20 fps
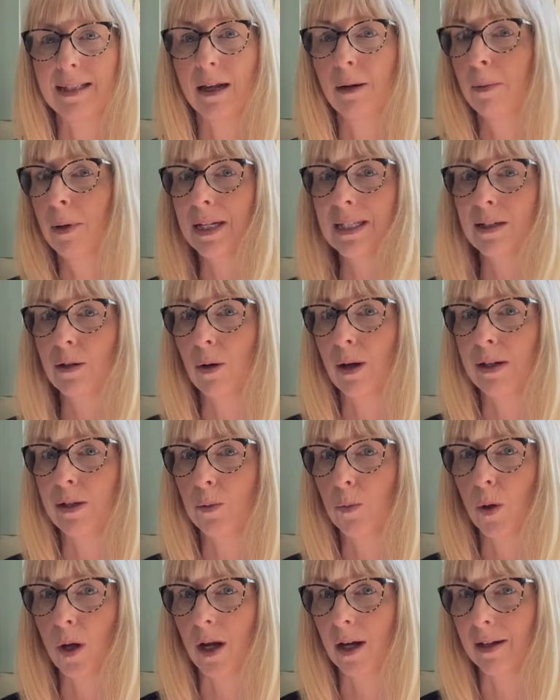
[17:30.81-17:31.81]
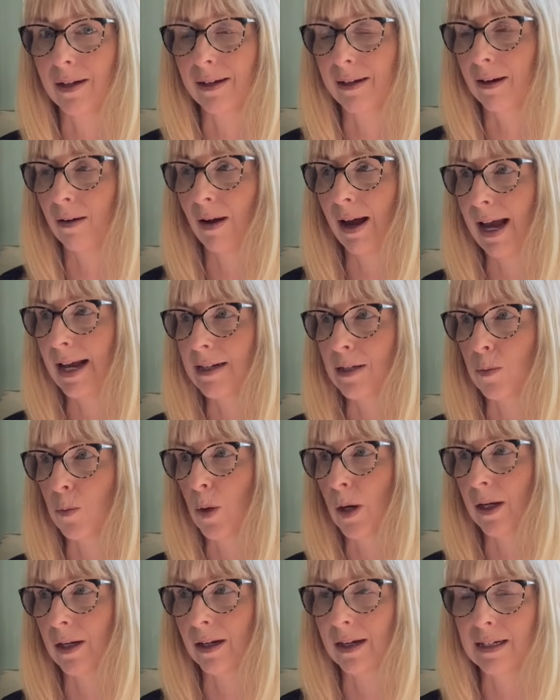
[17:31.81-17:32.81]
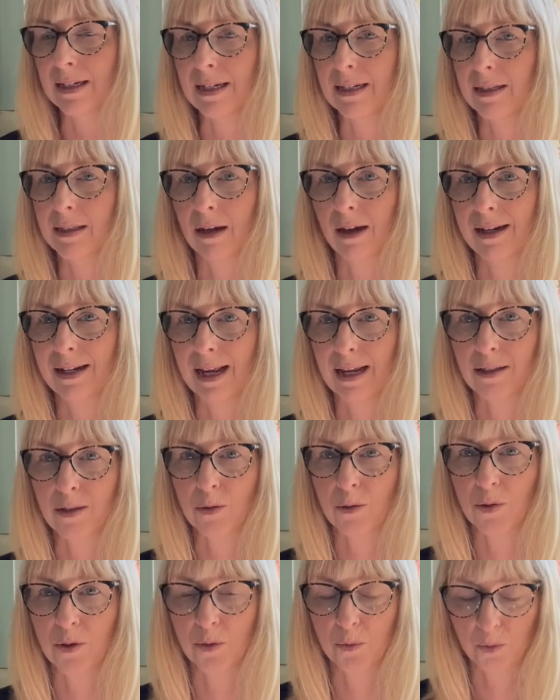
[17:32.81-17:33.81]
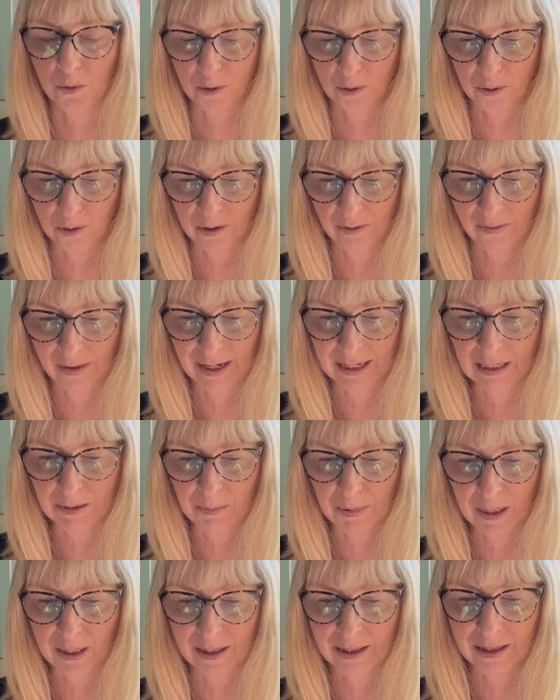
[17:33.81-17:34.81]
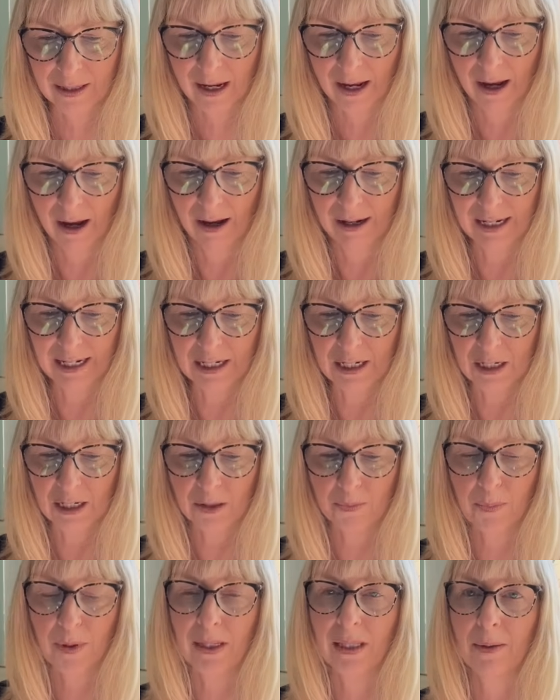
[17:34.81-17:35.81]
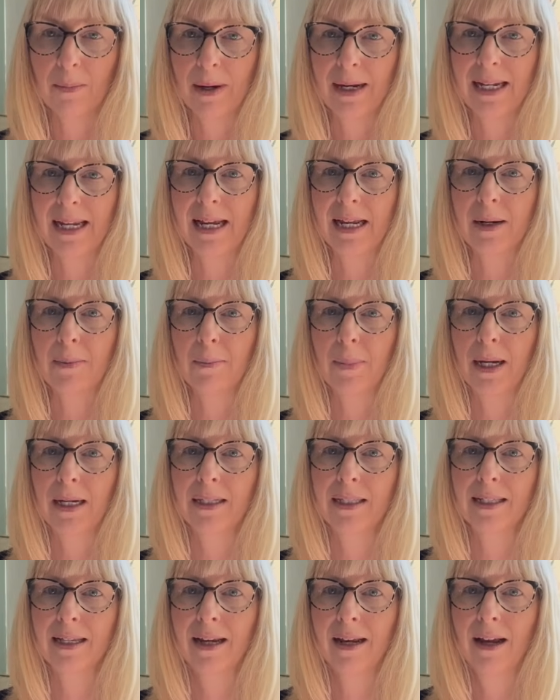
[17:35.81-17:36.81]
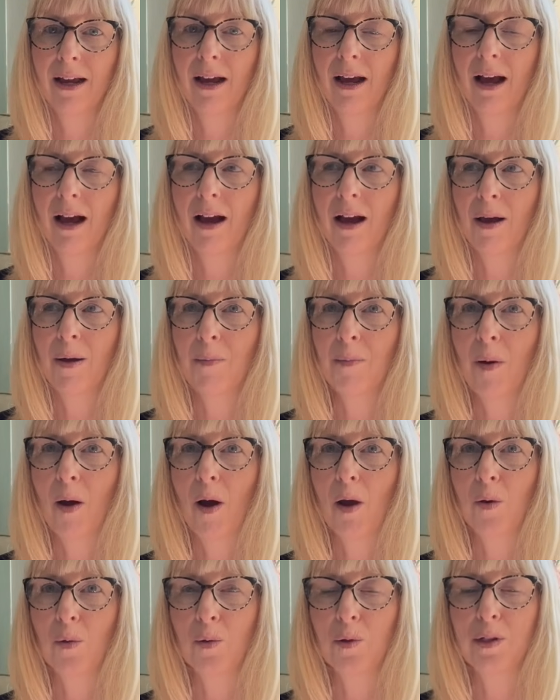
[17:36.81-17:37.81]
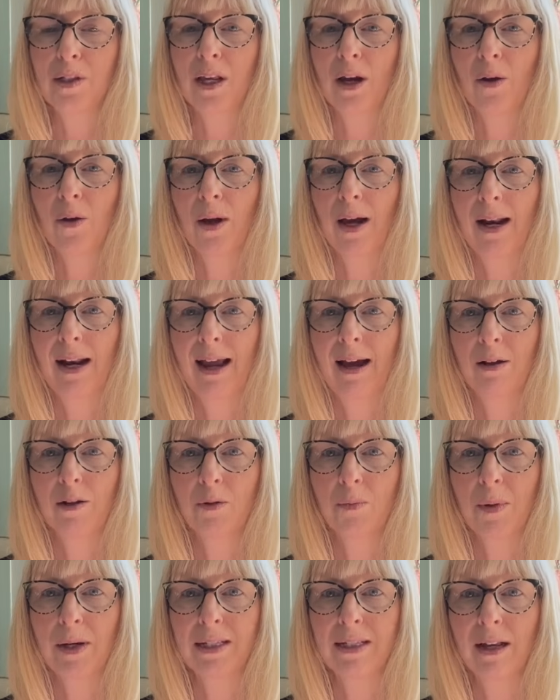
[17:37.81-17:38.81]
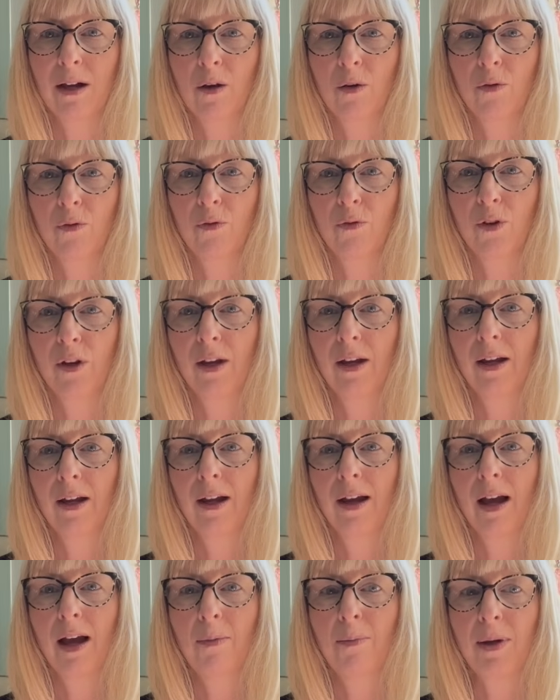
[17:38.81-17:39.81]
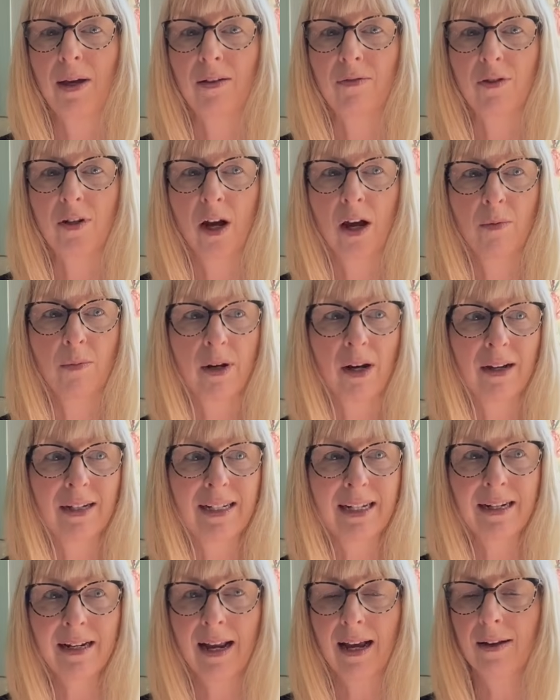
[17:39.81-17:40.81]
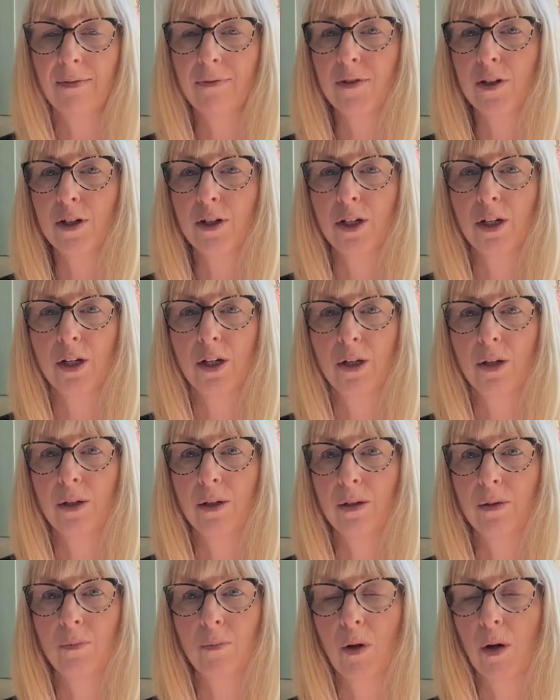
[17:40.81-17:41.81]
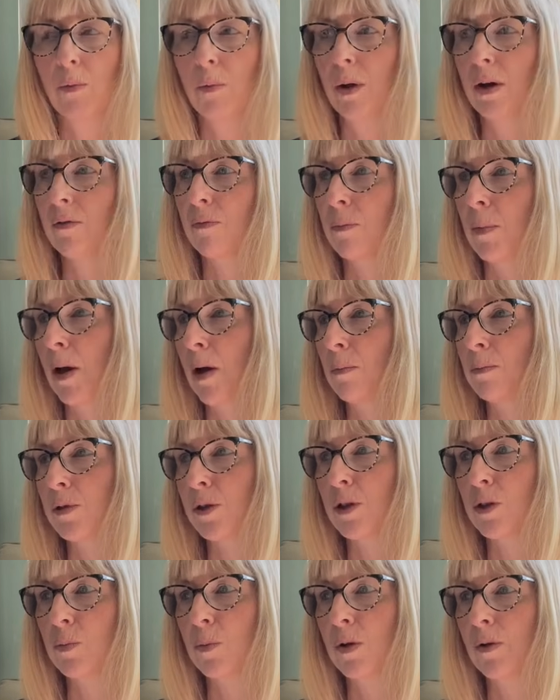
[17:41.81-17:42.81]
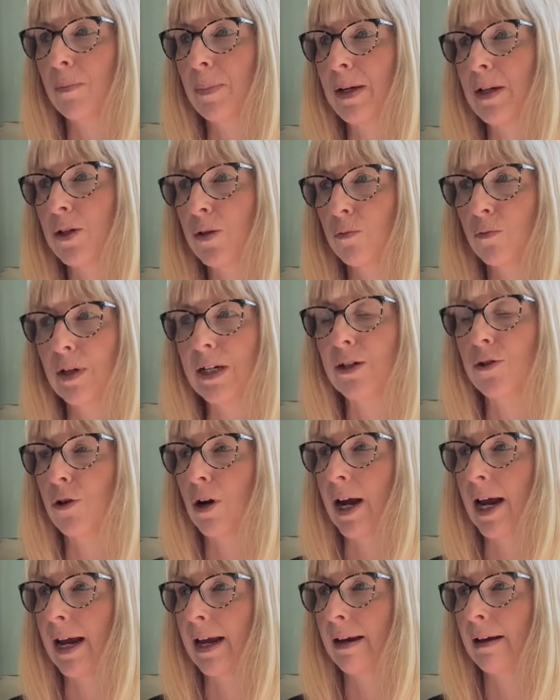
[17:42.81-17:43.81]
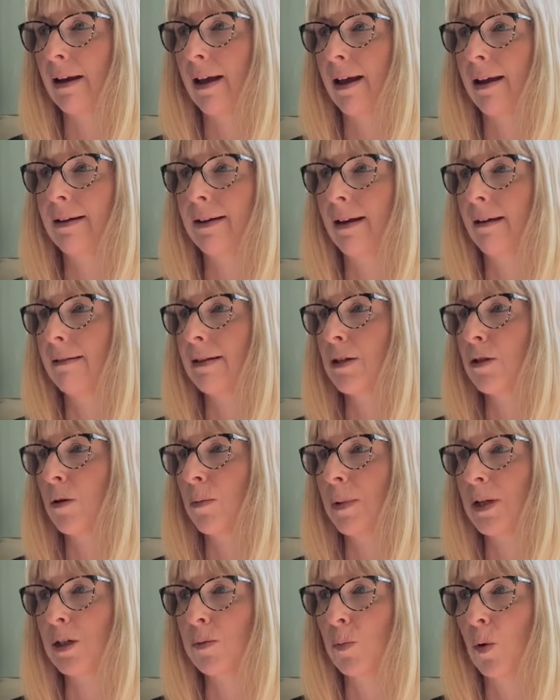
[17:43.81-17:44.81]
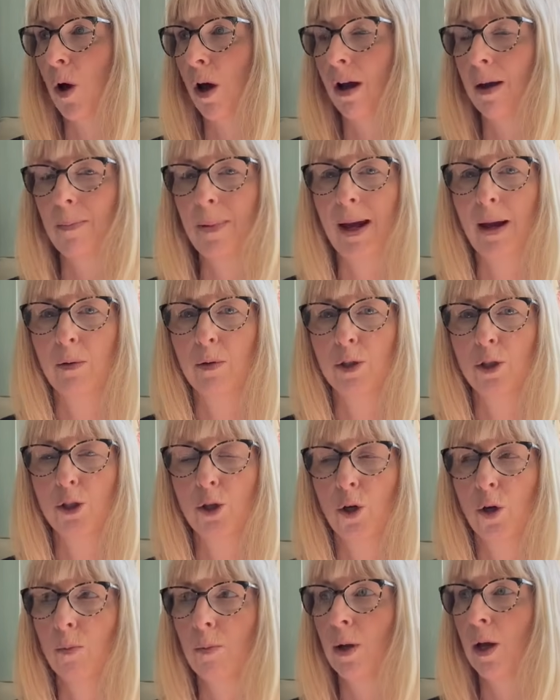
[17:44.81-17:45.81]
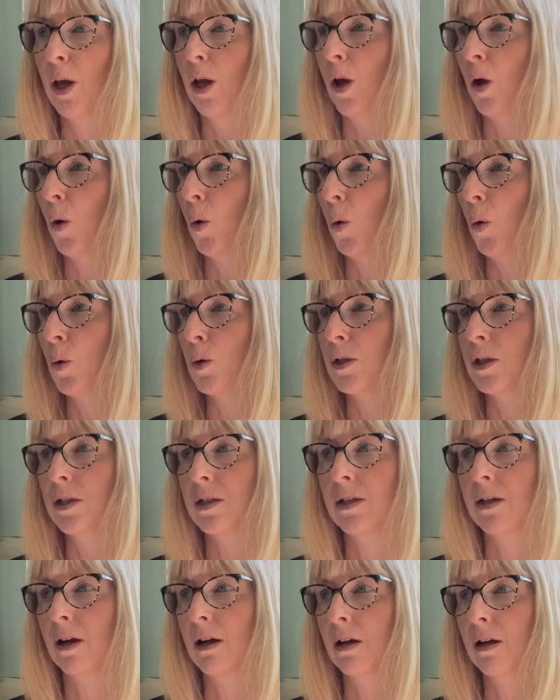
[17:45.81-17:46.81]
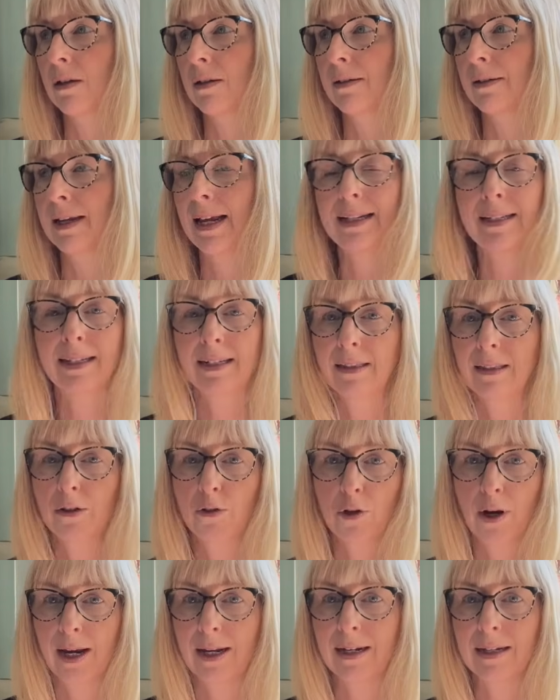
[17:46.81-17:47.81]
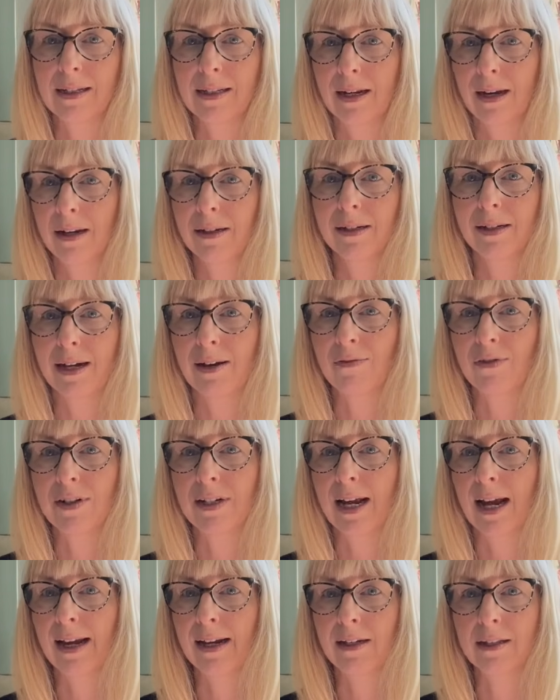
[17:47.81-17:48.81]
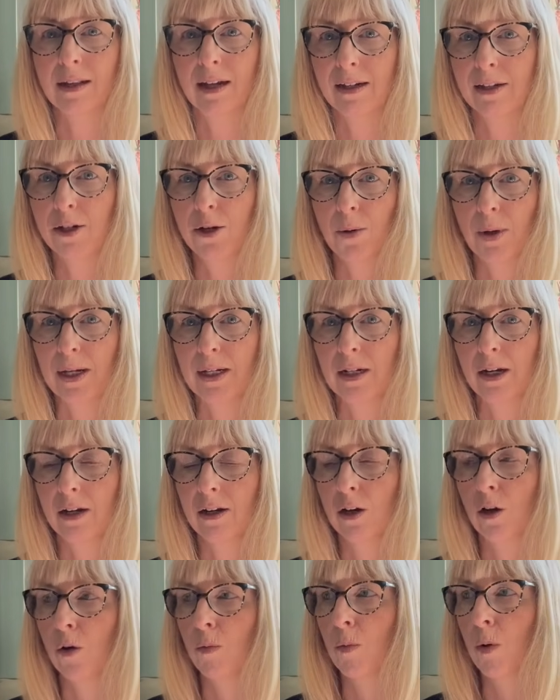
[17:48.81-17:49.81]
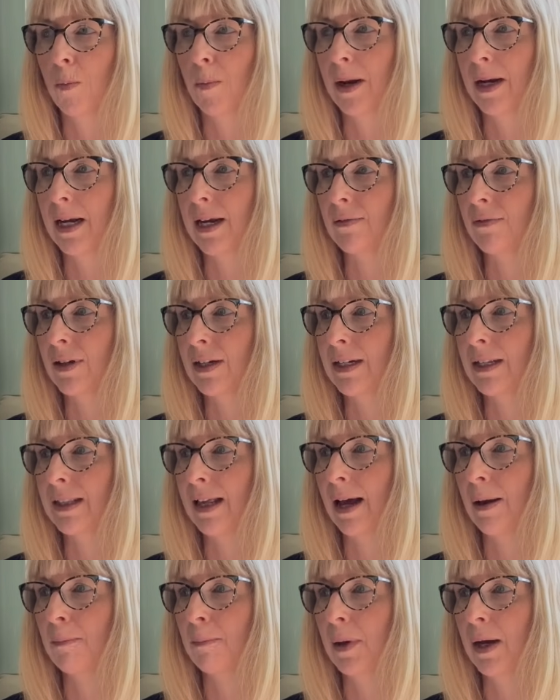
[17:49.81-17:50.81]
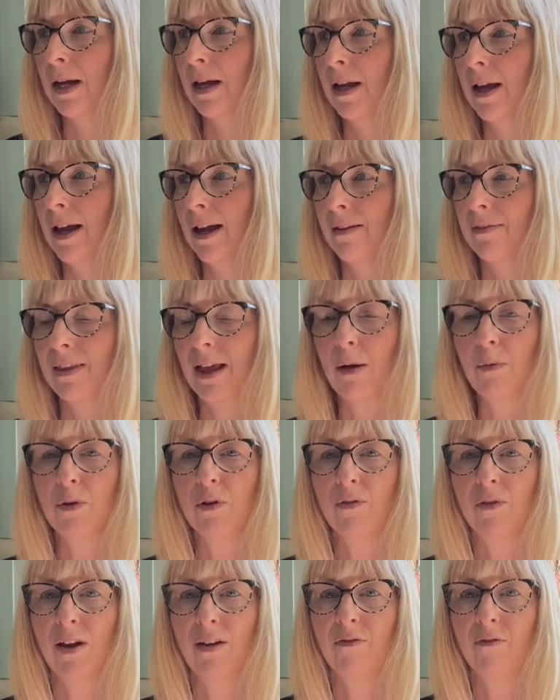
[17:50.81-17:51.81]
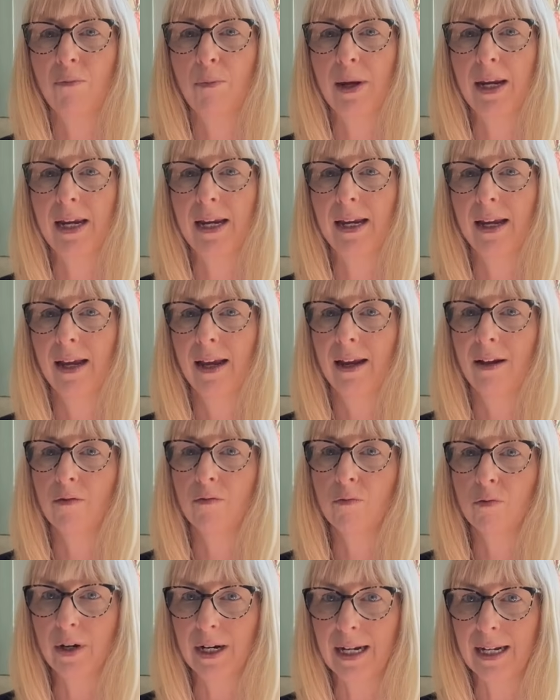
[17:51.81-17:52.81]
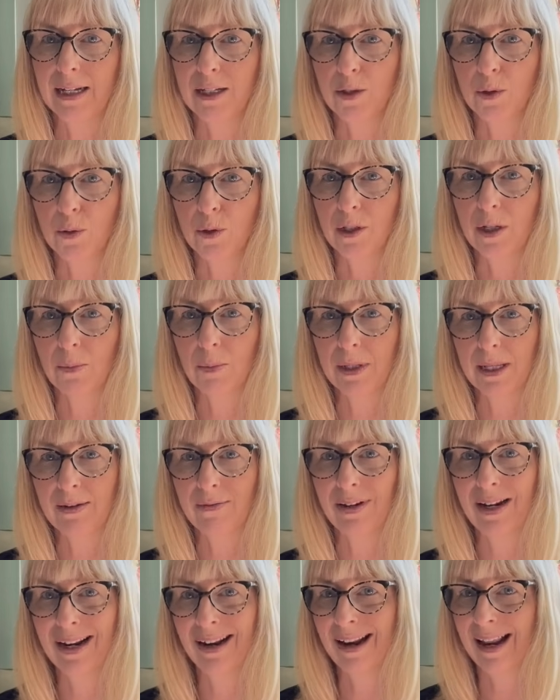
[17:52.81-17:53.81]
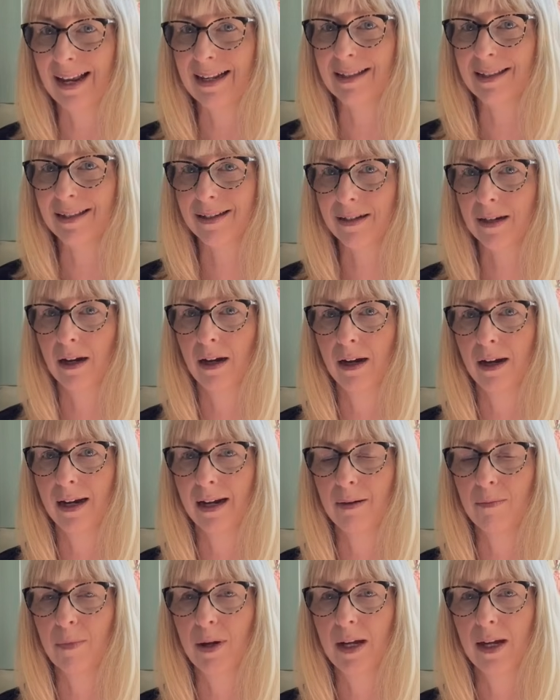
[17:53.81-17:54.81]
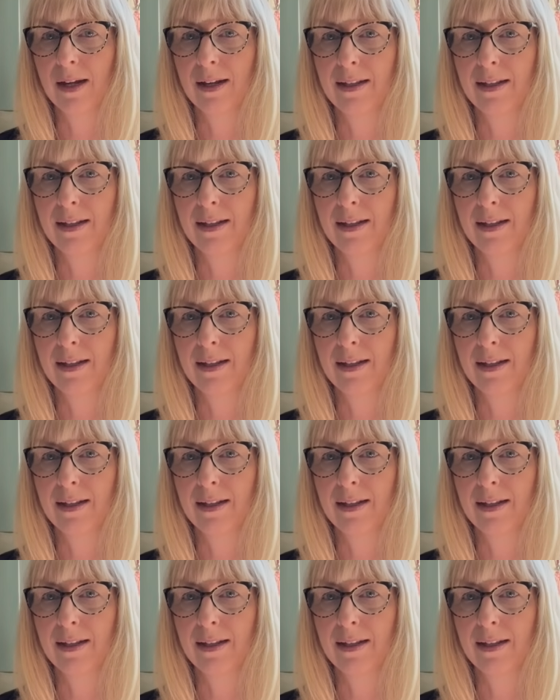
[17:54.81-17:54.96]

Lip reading: And I still had to work, you know, I had to work and I did side hustles and all sorts of things because I needed to bring the money in. But I also allowed myself a bit of time, and I didn't have to do, but one of my options would have been to retrain and going to a much more high powered job, or to start getting the train into London every day, because I knew I could earn a lot more money if I did that. But that would have left me really exhausted with even less time.